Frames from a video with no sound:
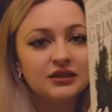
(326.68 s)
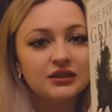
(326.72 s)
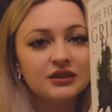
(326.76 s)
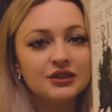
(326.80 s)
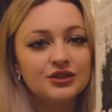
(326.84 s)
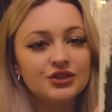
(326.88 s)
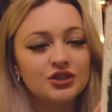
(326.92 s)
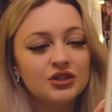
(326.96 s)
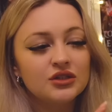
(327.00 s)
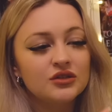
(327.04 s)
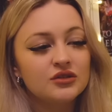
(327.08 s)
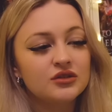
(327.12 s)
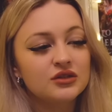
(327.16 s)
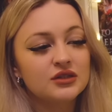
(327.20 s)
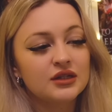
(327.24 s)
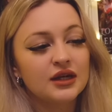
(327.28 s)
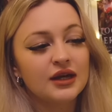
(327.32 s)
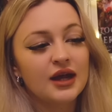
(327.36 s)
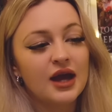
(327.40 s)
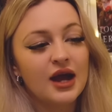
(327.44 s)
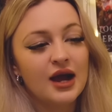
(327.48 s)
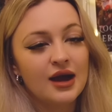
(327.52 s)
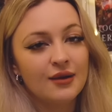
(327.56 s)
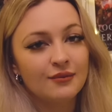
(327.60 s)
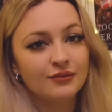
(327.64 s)
edition because
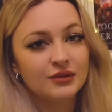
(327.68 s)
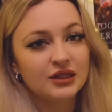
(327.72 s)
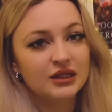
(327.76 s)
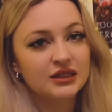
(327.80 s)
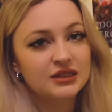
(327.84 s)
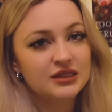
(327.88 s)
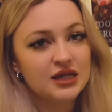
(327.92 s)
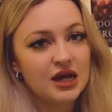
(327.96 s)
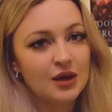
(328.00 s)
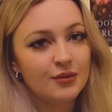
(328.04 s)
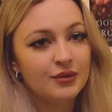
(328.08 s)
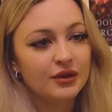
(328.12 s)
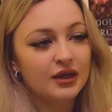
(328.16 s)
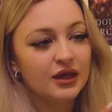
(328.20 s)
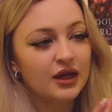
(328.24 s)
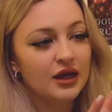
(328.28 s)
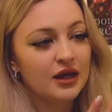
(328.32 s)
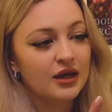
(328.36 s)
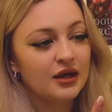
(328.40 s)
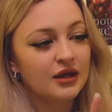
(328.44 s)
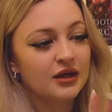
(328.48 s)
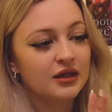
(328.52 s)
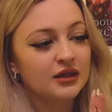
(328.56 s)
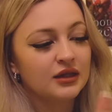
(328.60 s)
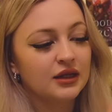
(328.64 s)
I am like tapping
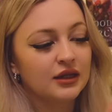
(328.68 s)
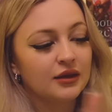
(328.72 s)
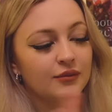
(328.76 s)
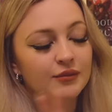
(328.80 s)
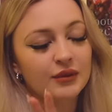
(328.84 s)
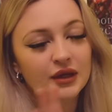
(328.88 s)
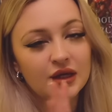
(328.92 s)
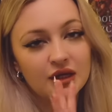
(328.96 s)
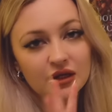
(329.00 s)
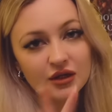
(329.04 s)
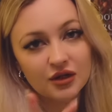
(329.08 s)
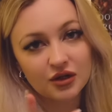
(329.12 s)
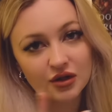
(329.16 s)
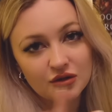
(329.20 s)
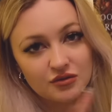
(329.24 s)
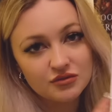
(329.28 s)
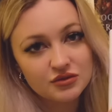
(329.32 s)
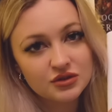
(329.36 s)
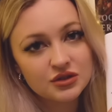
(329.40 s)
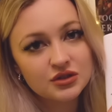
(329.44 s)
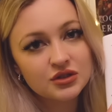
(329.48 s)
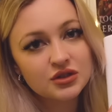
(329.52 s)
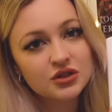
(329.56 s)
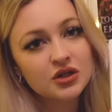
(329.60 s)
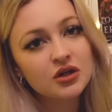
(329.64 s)
it and like making
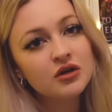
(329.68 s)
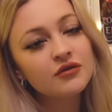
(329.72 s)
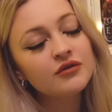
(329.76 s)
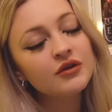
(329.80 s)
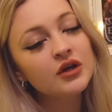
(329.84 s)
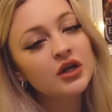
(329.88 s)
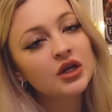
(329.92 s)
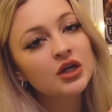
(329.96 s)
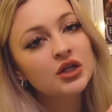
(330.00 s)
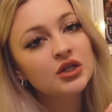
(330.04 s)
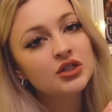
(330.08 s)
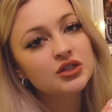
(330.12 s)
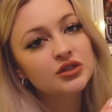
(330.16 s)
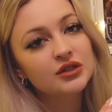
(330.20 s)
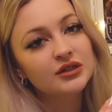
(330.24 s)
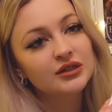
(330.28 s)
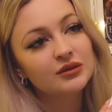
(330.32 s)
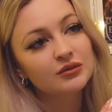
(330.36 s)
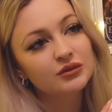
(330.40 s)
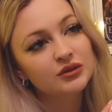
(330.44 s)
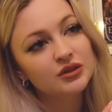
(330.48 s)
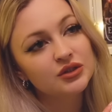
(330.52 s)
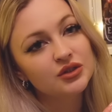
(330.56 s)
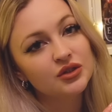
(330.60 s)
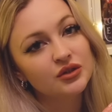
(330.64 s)
notes and stuff so I didn't
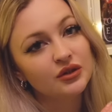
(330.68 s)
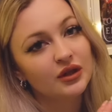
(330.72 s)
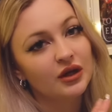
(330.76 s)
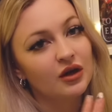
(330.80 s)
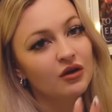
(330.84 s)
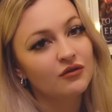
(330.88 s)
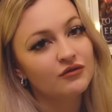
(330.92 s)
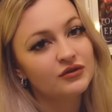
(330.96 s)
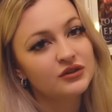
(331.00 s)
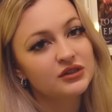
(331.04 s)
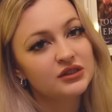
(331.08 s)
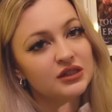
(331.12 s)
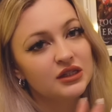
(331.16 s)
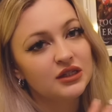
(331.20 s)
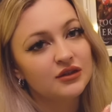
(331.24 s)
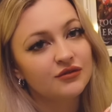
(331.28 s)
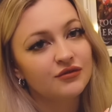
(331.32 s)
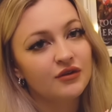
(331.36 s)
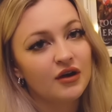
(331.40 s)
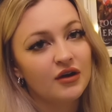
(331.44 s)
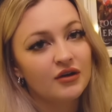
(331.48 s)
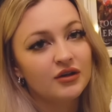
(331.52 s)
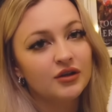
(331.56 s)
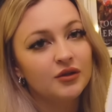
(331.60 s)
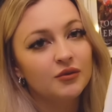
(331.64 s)
want to do that, obviously, the
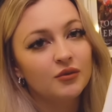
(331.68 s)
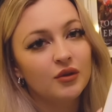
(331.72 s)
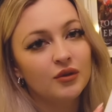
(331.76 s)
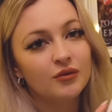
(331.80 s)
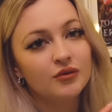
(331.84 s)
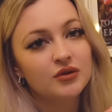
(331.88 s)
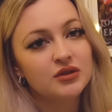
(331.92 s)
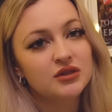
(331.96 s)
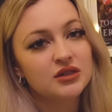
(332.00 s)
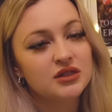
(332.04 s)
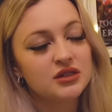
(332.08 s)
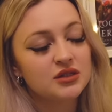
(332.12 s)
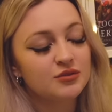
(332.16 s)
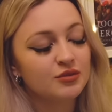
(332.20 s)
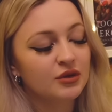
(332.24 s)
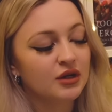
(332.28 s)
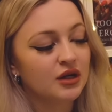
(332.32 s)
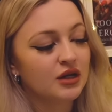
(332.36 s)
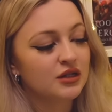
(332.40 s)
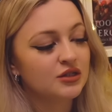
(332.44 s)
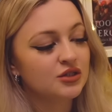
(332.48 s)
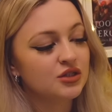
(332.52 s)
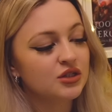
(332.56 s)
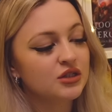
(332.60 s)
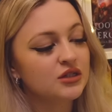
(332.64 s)
FairyLoot one because the split
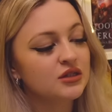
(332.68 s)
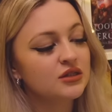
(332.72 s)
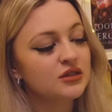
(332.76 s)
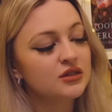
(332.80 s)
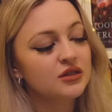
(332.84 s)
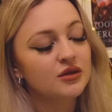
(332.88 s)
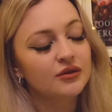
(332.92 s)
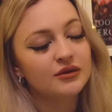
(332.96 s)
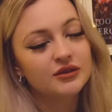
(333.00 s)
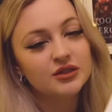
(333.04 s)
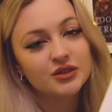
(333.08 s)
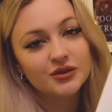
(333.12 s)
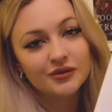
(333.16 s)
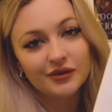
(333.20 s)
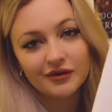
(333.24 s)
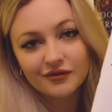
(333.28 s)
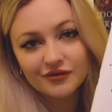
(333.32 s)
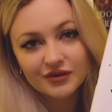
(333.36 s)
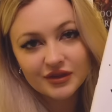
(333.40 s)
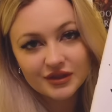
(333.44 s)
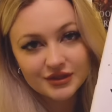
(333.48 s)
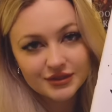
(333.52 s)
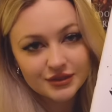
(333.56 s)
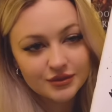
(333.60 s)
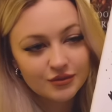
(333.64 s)
edges. So I do have
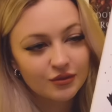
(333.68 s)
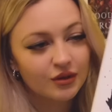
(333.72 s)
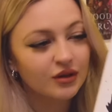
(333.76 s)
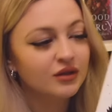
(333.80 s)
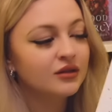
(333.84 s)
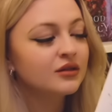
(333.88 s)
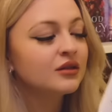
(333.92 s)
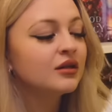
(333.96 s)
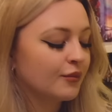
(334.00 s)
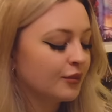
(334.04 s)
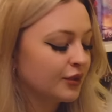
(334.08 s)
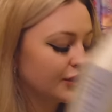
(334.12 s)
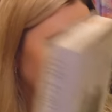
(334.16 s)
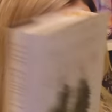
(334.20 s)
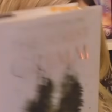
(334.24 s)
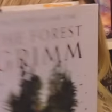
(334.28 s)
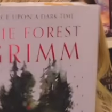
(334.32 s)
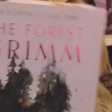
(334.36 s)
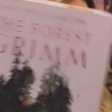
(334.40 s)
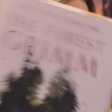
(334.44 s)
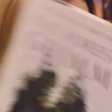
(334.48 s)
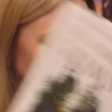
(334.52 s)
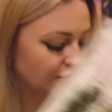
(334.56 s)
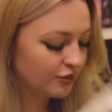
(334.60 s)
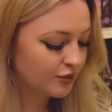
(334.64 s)
this one. But yeah,
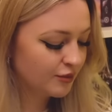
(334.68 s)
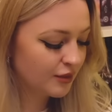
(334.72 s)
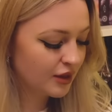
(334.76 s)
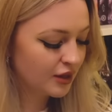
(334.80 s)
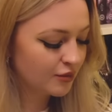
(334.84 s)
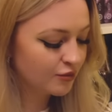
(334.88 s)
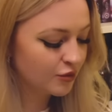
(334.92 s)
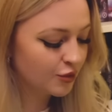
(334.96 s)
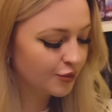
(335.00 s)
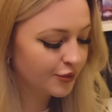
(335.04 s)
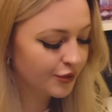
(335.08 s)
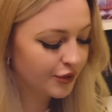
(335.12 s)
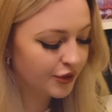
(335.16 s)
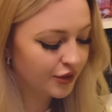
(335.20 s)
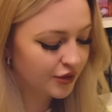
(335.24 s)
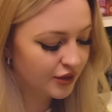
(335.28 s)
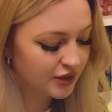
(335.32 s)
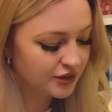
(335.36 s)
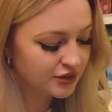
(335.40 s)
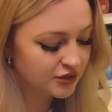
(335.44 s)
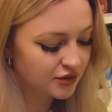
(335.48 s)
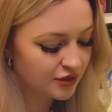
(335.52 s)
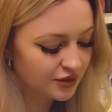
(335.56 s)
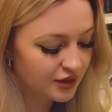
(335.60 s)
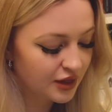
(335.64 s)
I'm going to be making more
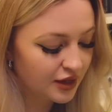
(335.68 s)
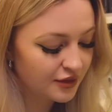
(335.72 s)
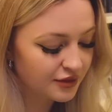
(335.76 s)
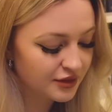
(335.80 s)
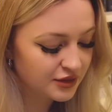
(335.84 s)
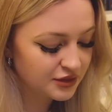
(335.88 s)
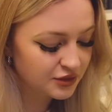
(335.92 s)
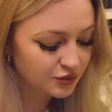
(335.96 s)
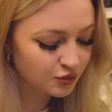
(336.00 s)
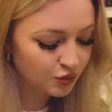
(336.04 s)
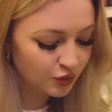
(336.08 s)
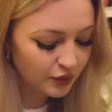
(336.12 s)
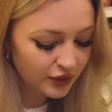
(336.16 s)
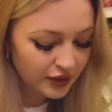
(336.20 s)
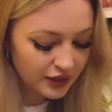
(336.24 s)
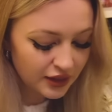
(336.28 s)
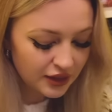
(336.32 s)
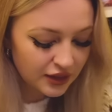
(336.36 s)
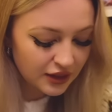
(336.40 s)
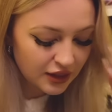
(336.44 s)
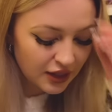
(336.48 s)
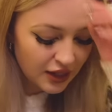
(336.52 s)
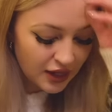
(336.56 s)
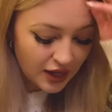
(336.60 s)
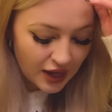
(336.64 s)
progress on that this
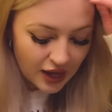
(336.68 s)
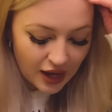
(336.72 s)
week.